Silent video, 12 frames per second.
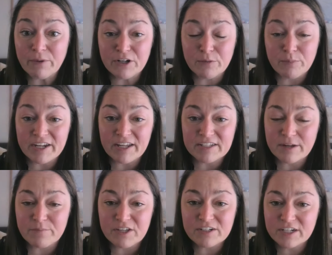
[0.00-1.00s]
When you're bringing
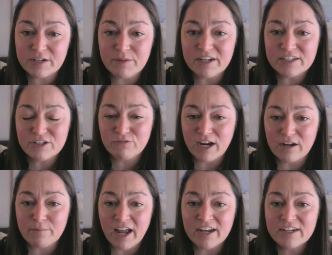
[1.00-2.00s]
something to committee to
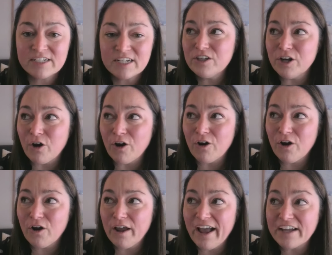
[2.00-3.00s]
recommend, you know,
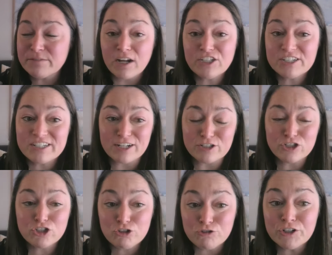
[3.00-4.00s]
as much as it is
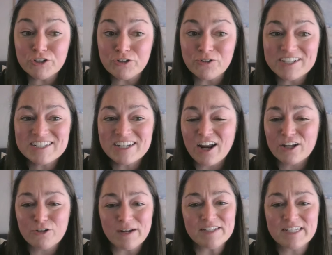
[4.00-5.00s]
true, it's not a
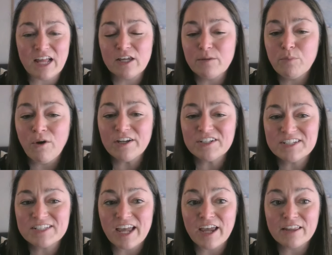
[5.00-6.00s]
great selling point to
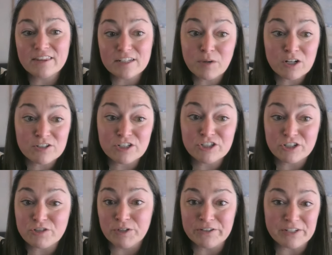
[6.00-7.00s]
say this person's
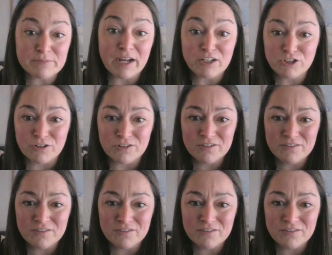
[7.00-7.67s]
just really special,